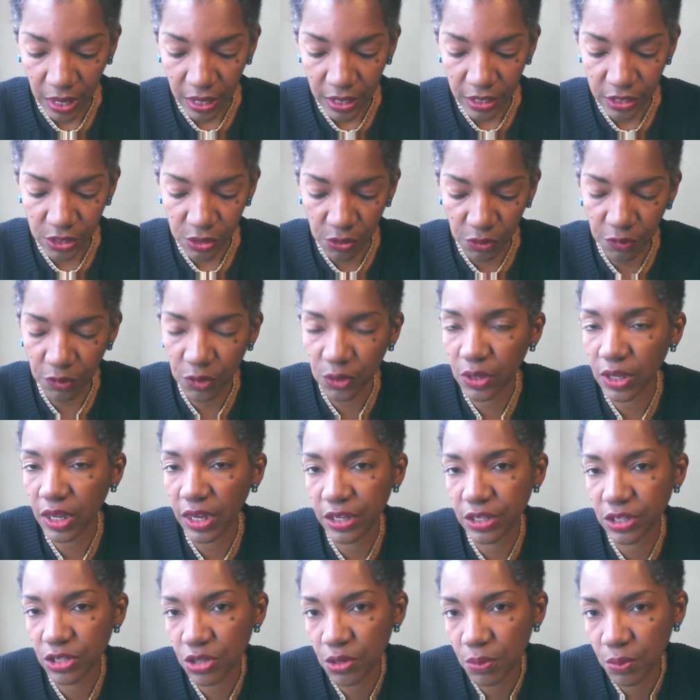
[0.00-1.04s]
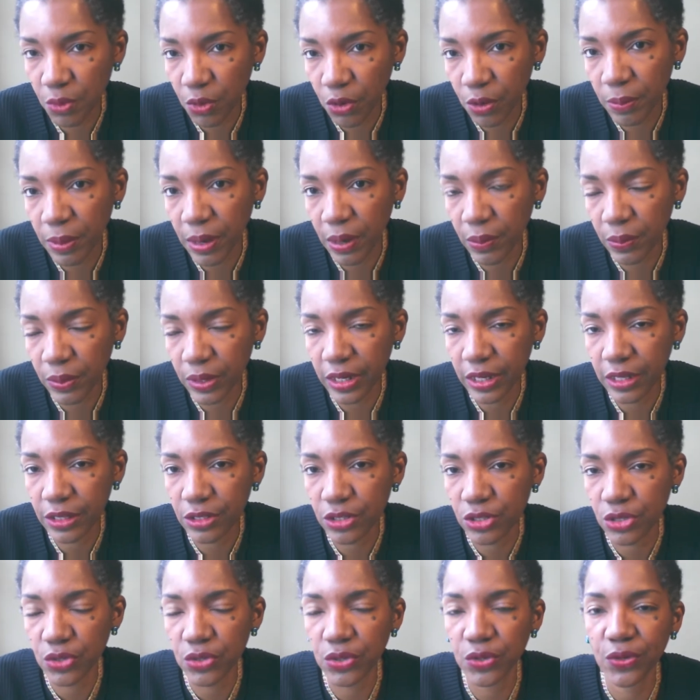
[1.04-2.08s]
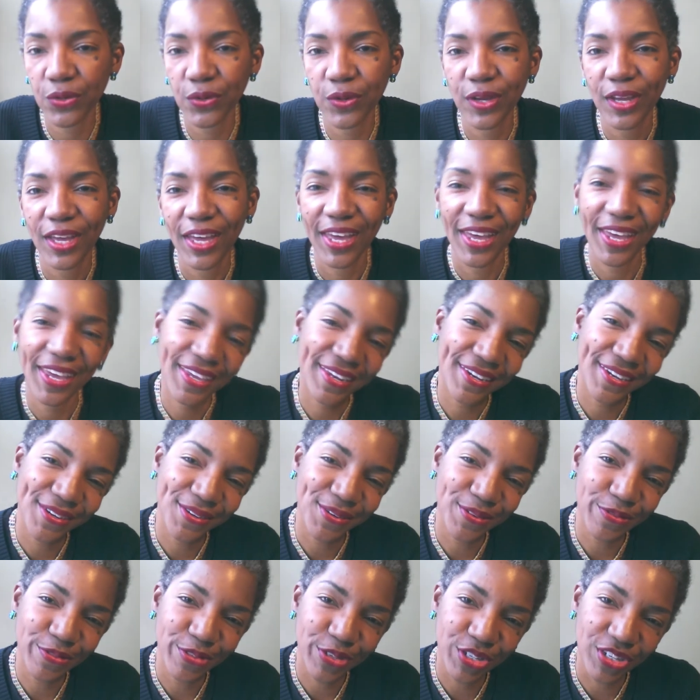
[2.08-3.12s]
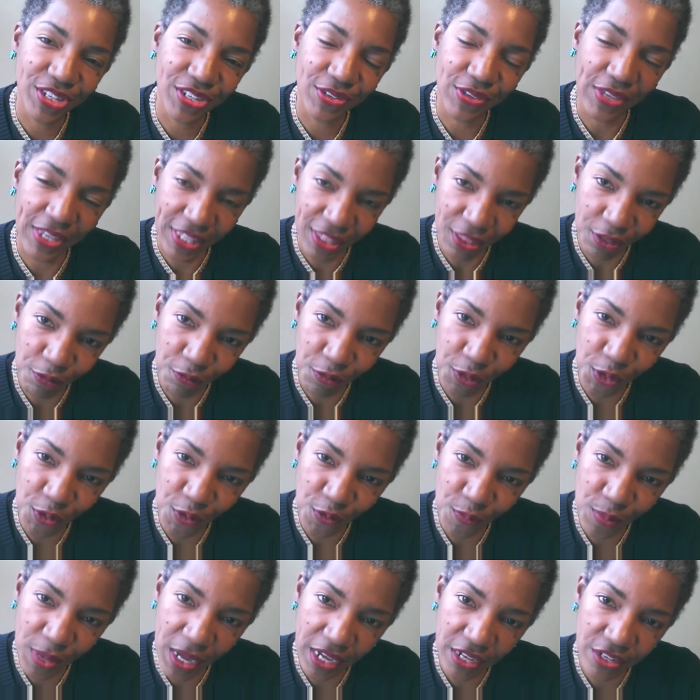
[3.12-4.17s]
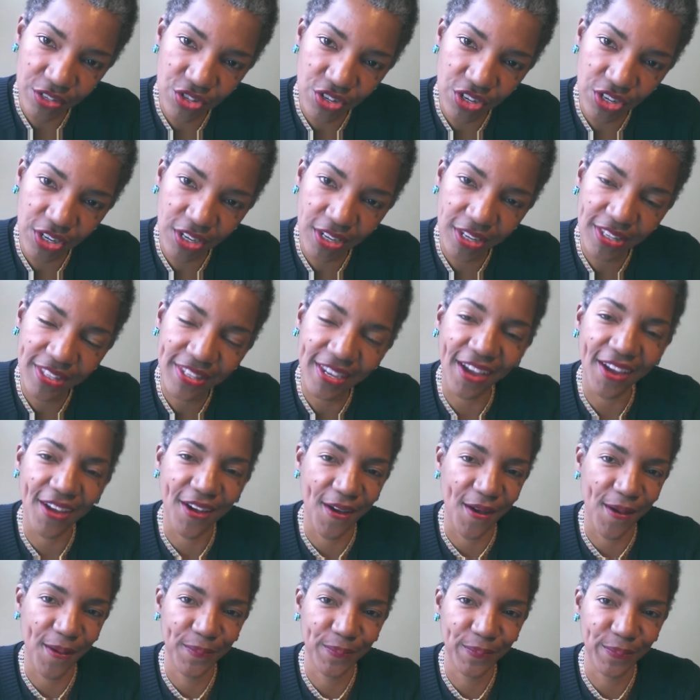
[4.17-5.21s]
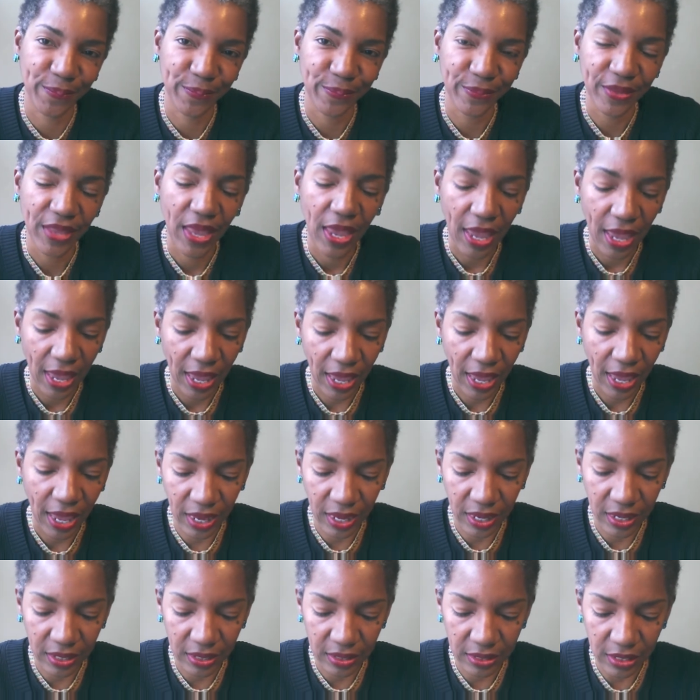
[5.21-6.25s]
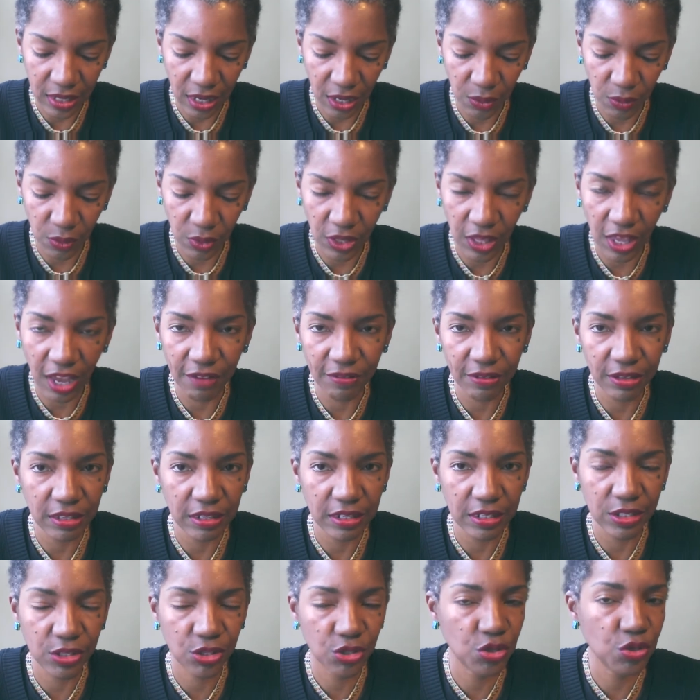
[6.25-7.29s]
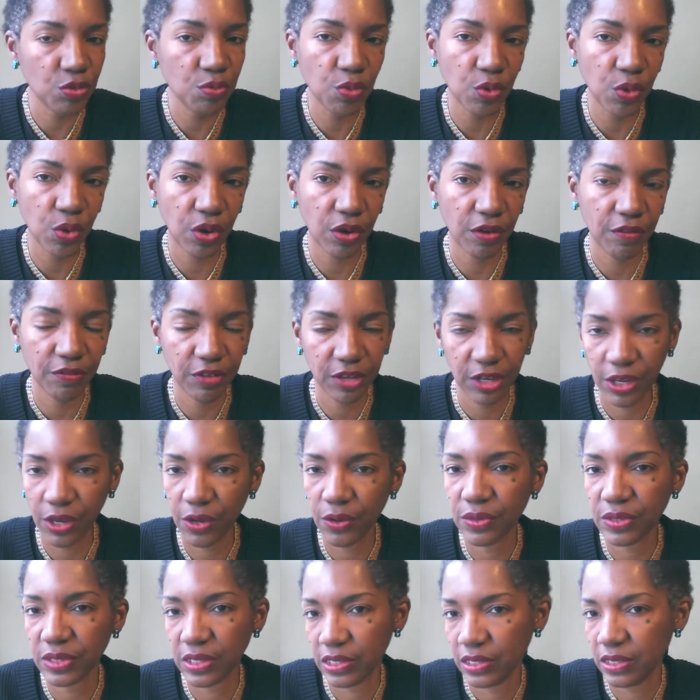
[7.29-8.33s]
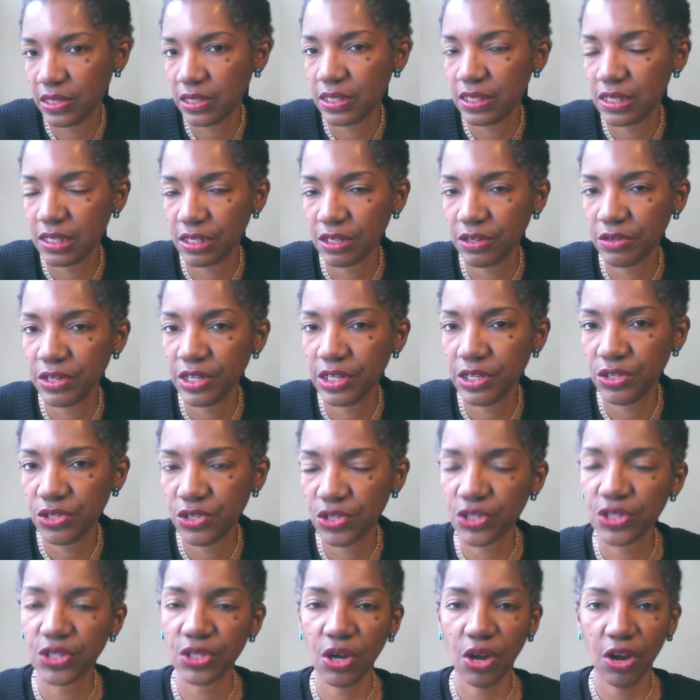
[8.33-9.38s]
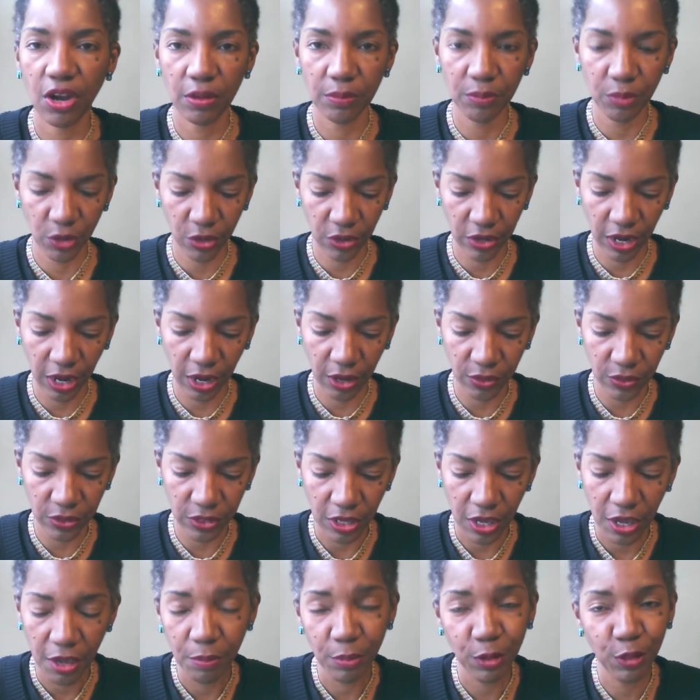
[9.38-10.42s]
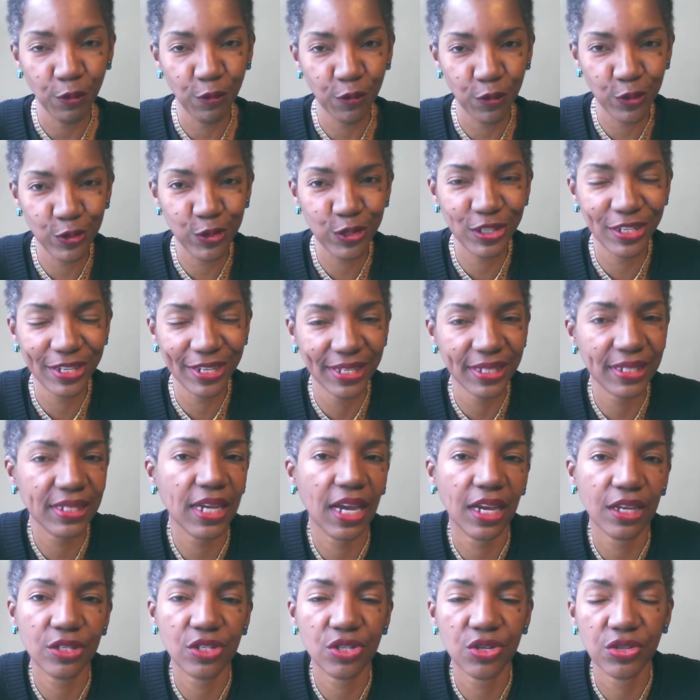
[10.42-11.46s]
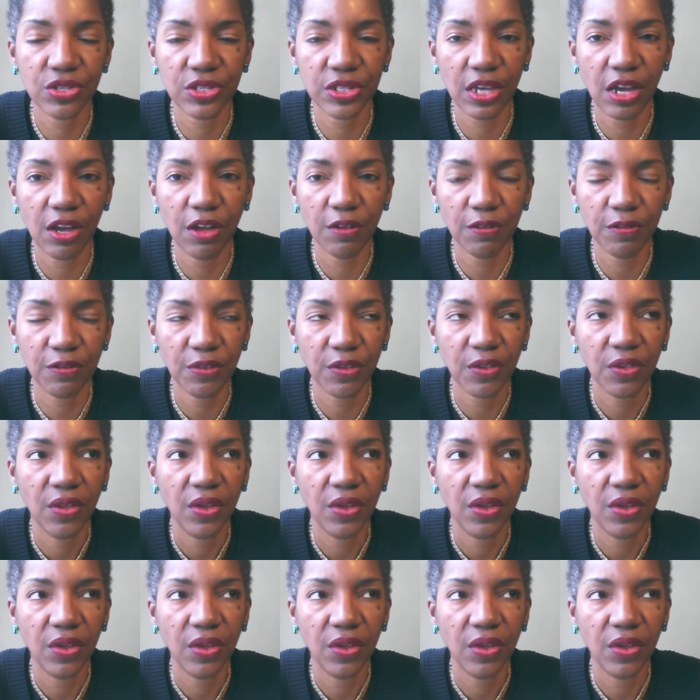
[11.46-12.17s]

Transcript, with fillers: So if you'd like to know more about what I do, head on over to intheflowofmagic.com. And I will have at least two more videos in this series just on burnout. But the first thing is to ask yourself,